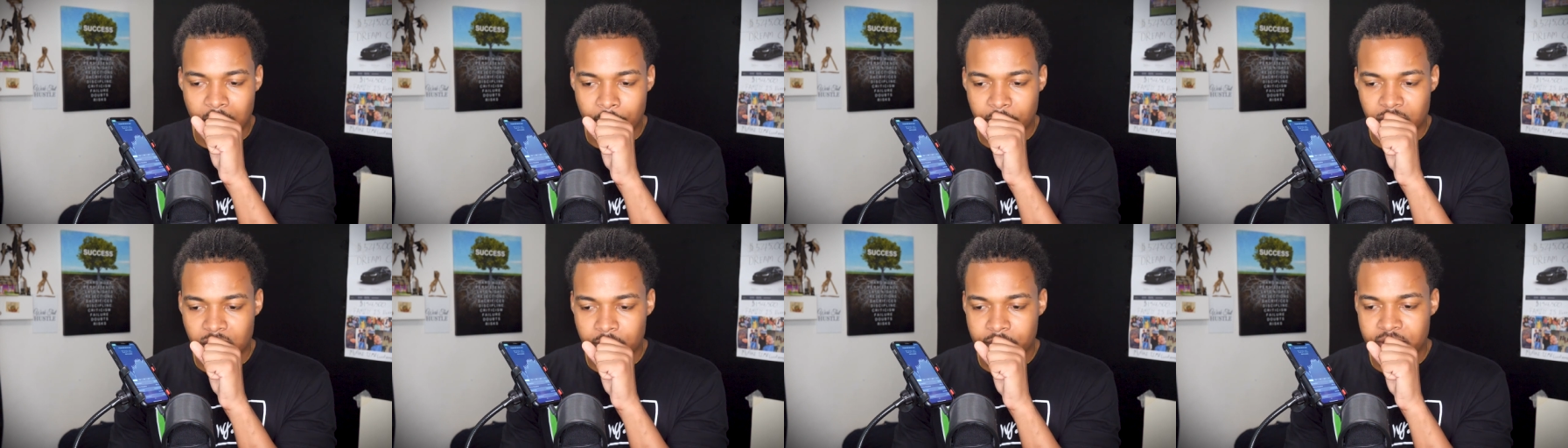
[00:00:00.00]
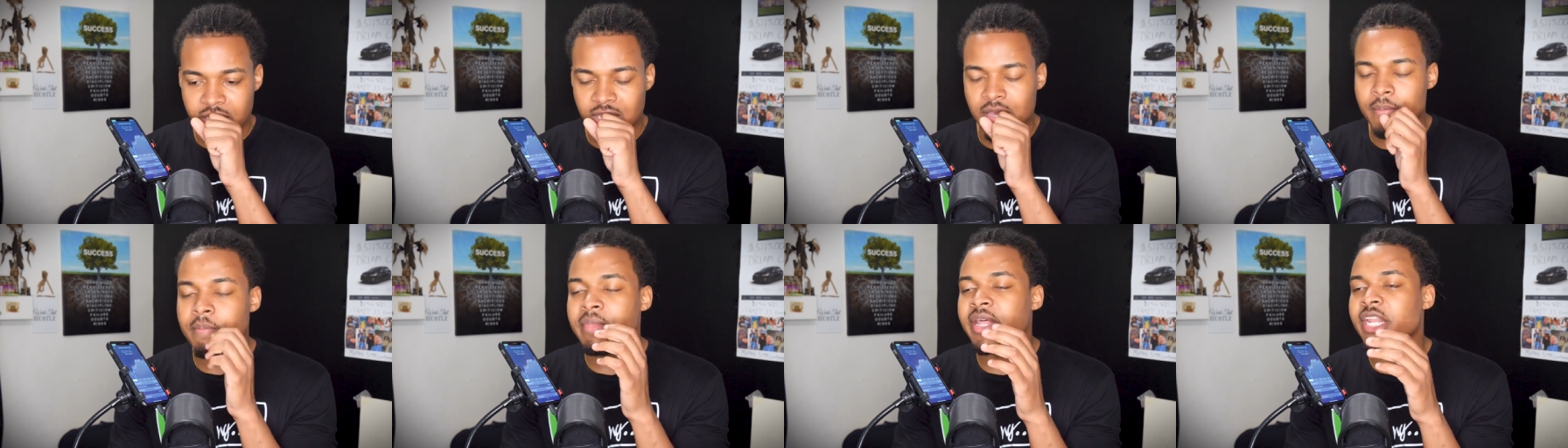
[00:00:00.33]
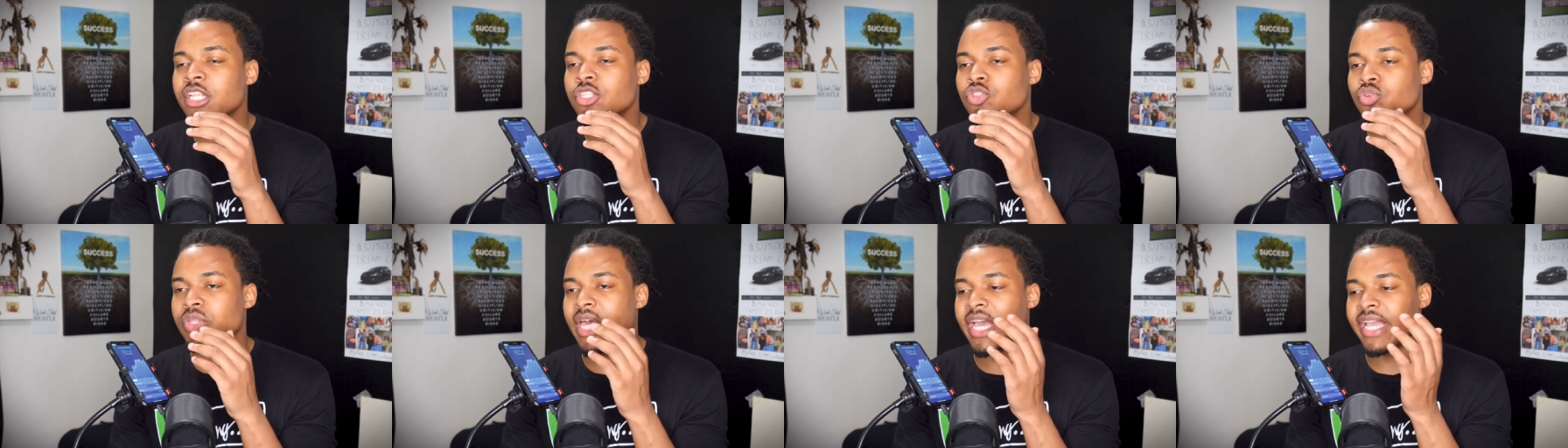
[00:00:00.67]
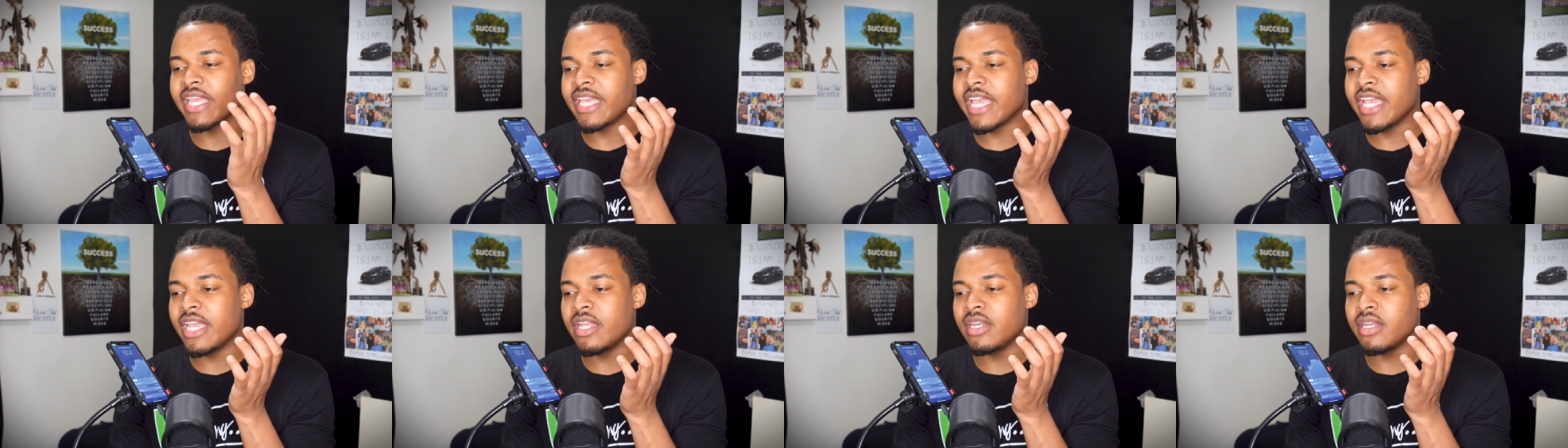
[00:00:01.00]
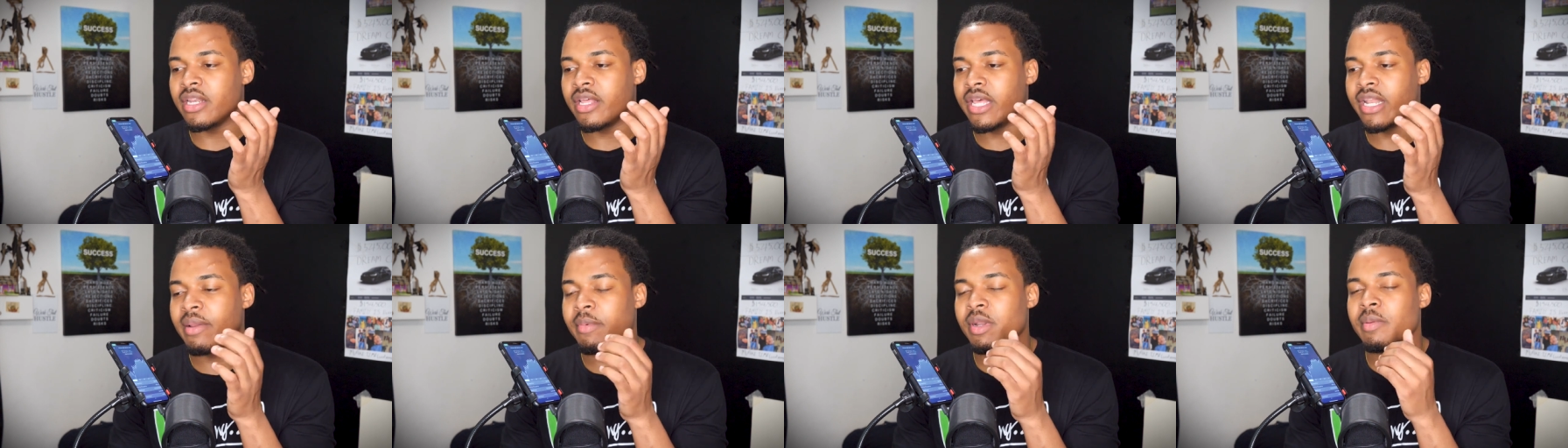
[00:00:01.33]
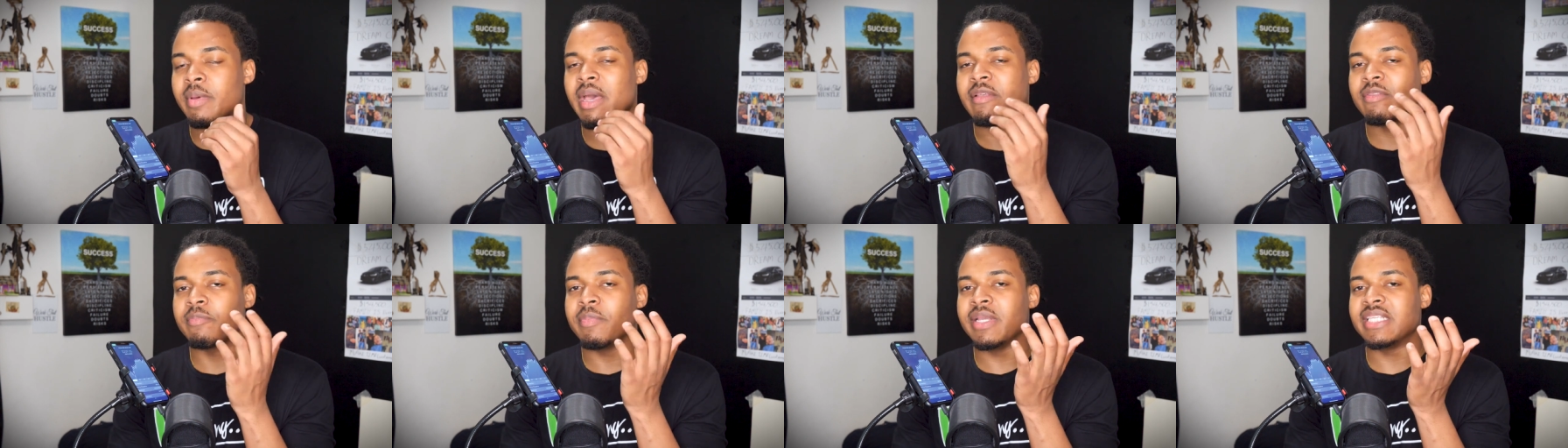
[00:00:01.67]
I'm going to be committed to that gain and I'm
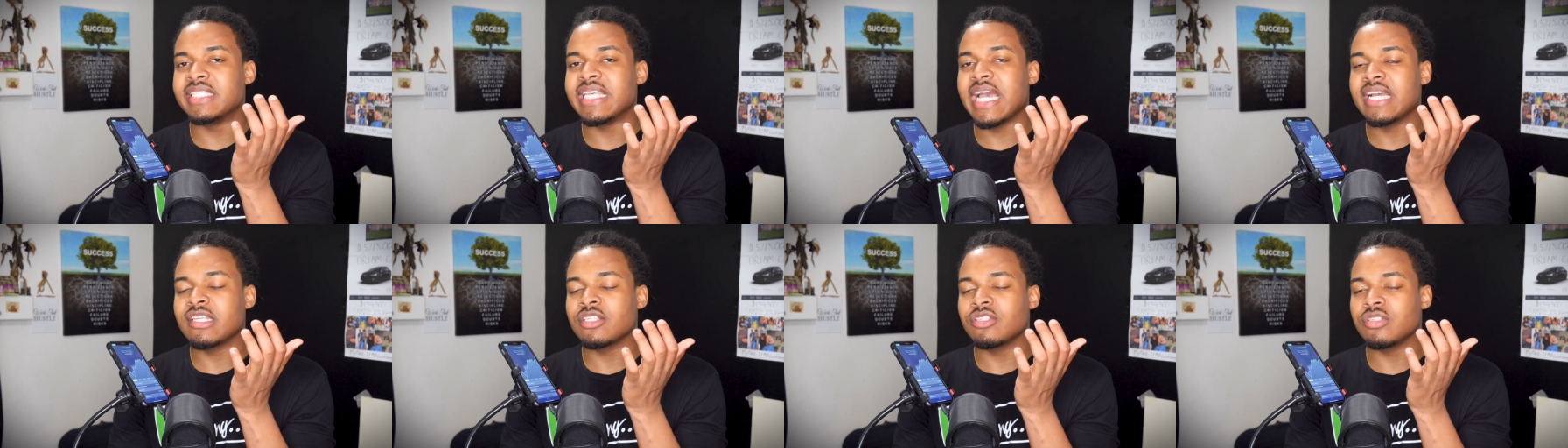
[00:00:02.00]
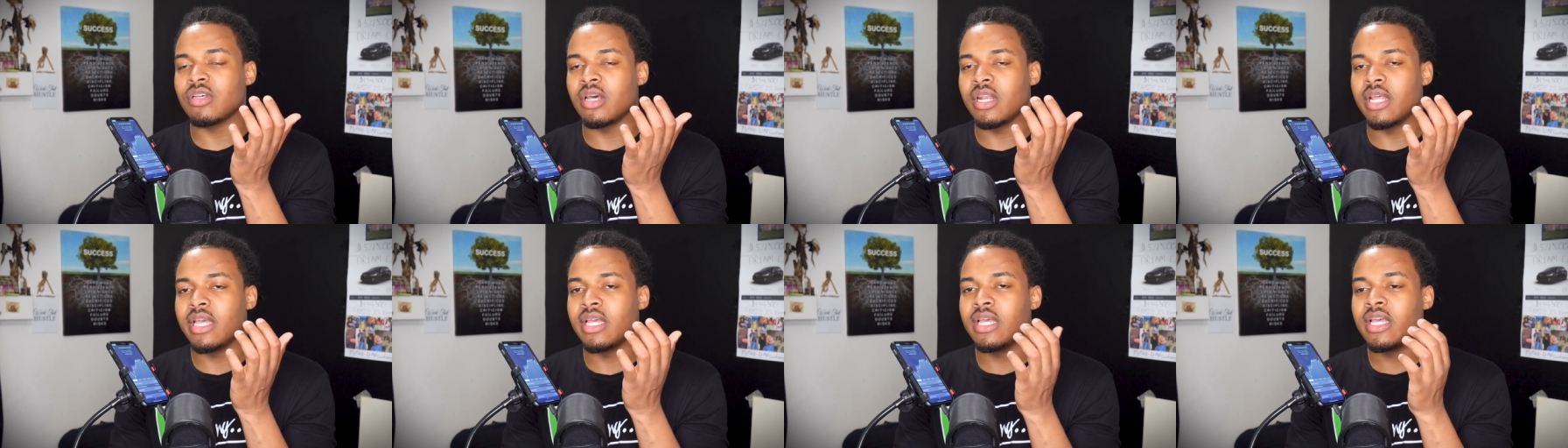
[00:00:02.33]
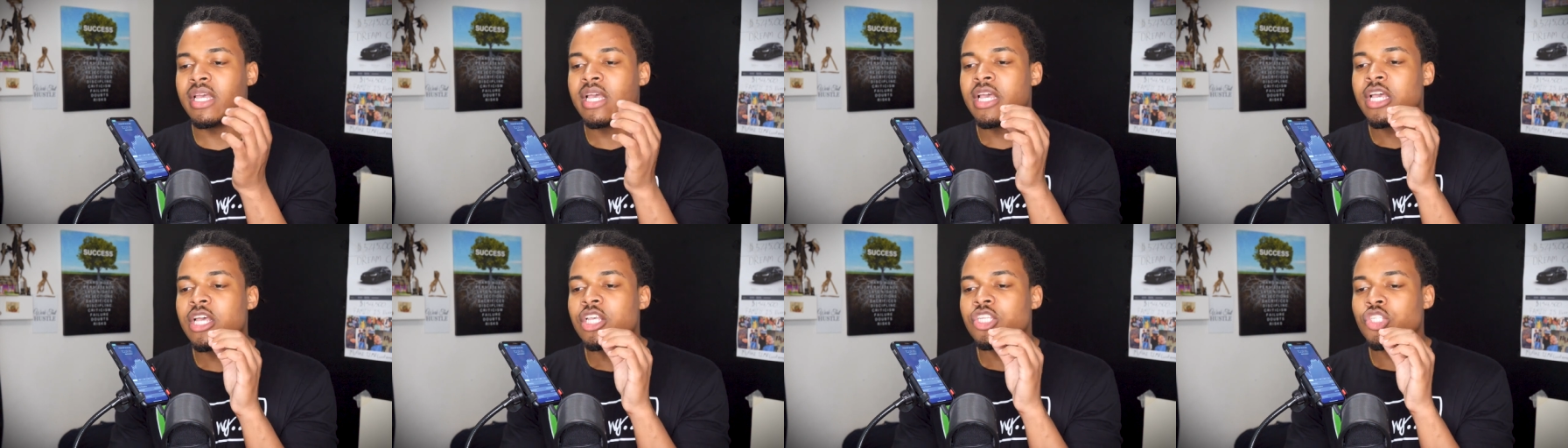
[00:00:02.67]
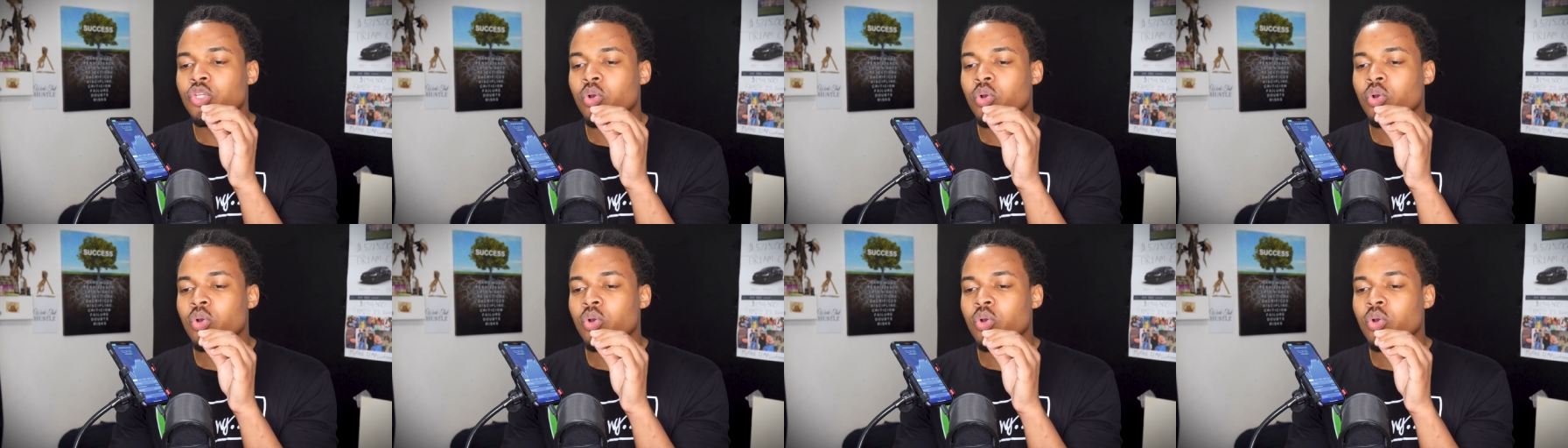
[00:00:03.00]
going to have to pay taxes on Correct. It.